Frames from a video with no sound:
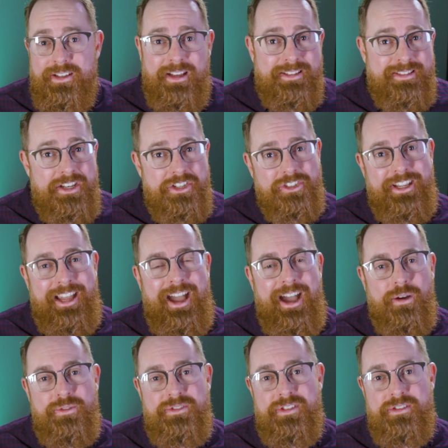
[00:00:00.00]
essentially
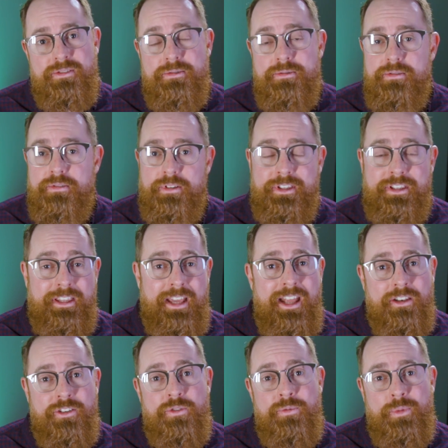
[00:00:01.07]
how to
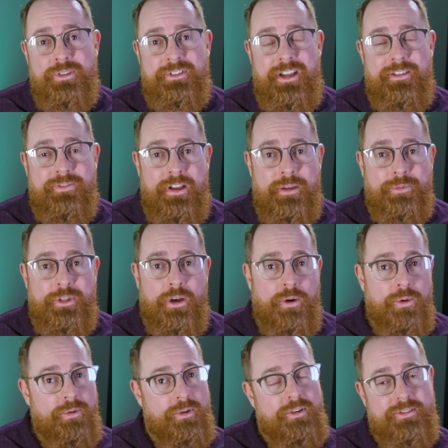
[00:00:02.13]
get new multifamily
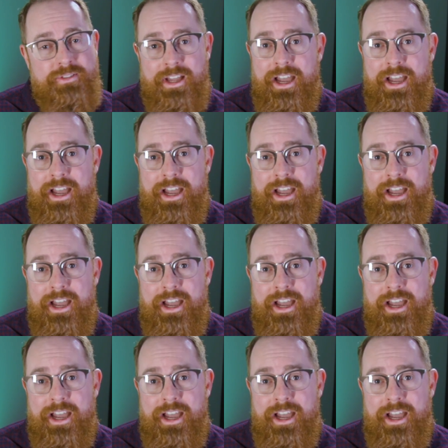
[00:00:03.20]
owners,